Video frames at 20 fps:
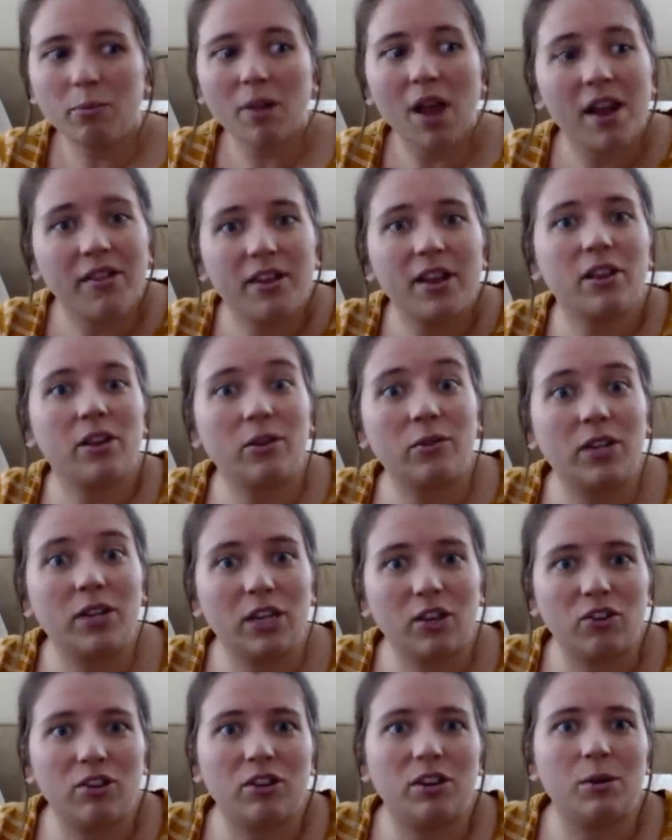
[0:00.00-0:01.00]
I think those
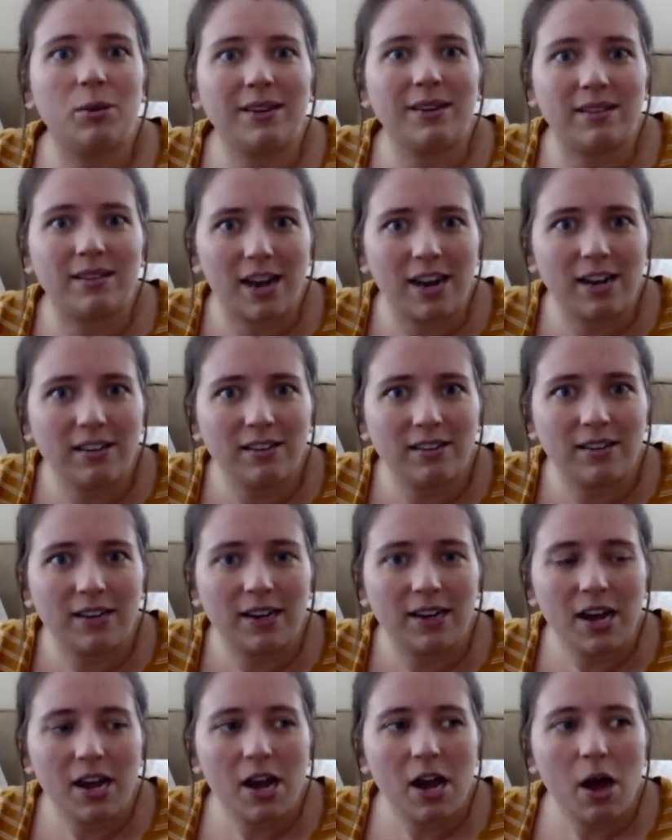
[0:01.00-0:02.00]
things do exist,
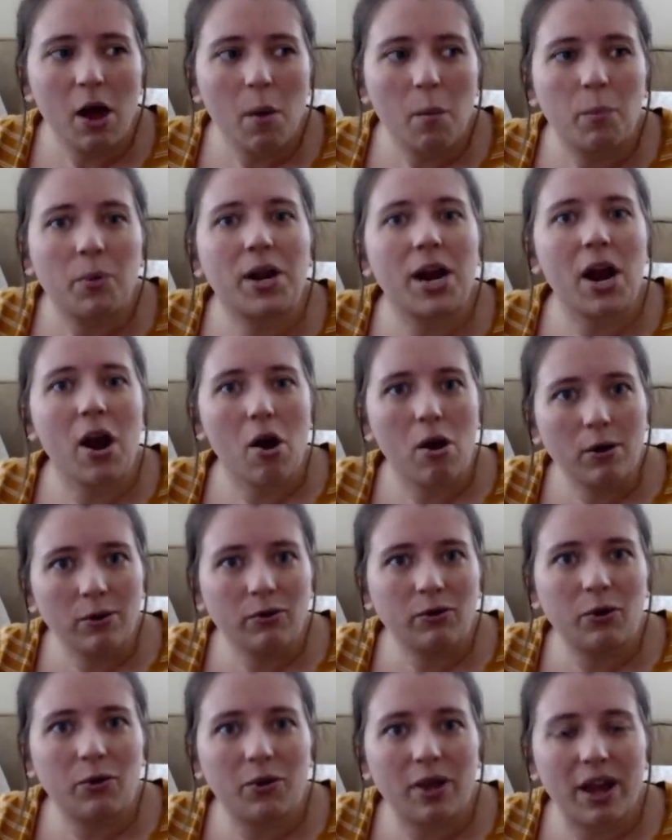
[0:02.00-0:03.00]
but I
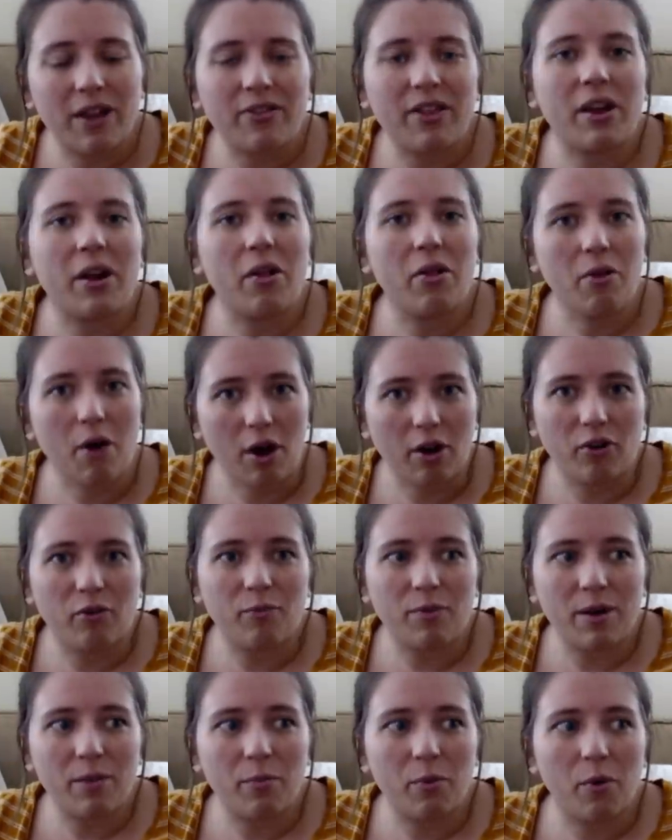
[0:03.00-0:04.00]
also think that a lot of
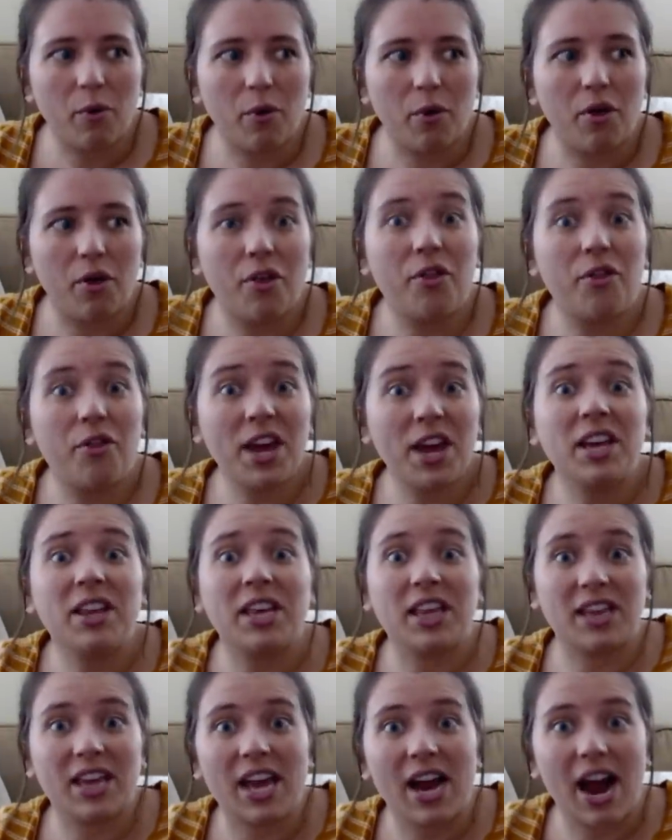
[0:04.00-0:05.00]
people think
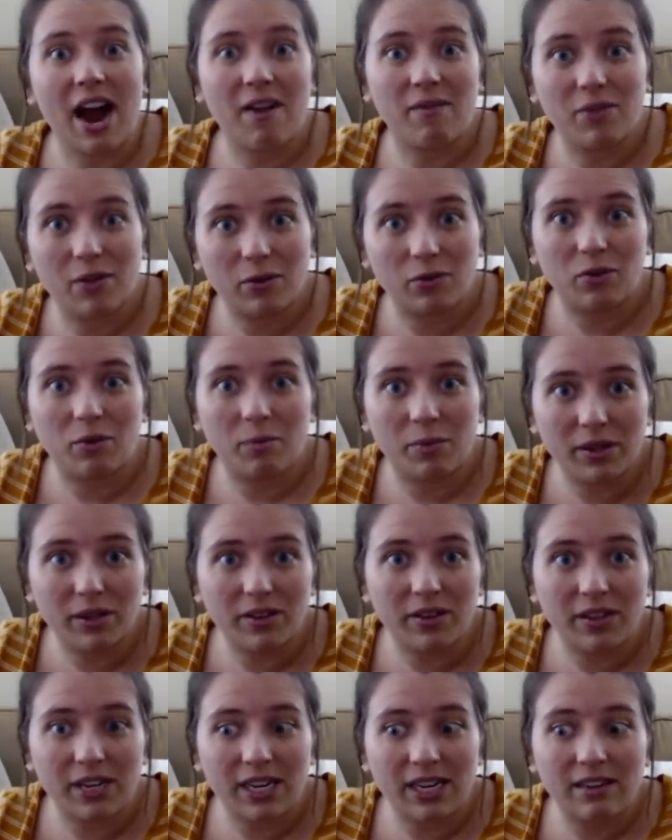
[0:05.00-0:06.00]
that they have those
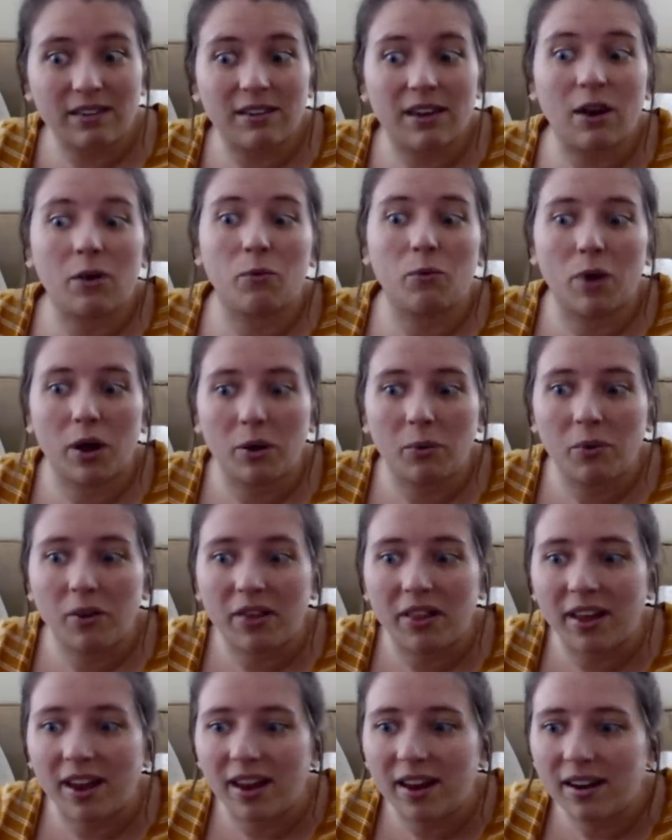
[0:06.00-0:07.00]
abilities and run
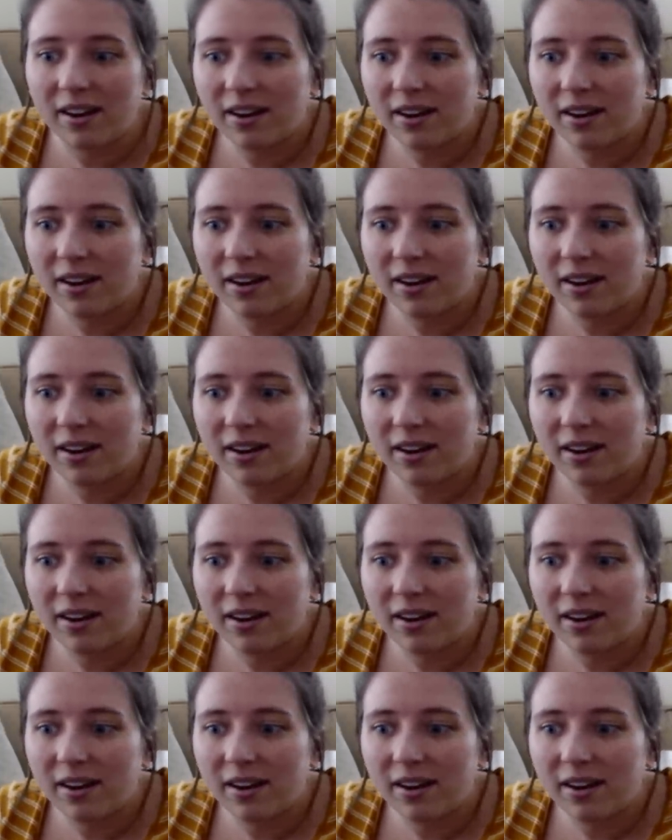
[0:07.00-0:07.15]
with it.